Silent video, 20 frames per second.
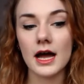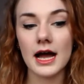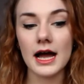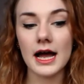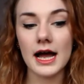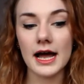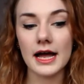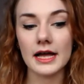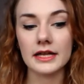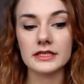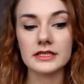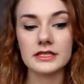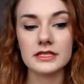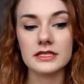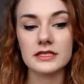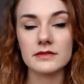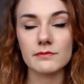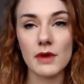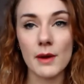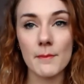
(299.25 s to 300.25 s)

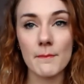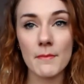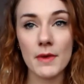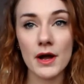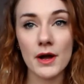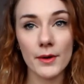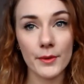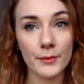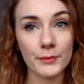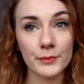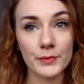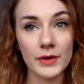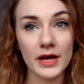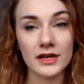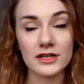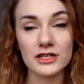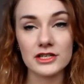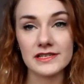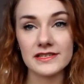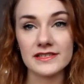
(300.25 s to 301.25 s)
And my mum
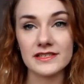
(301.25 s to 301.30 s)
actually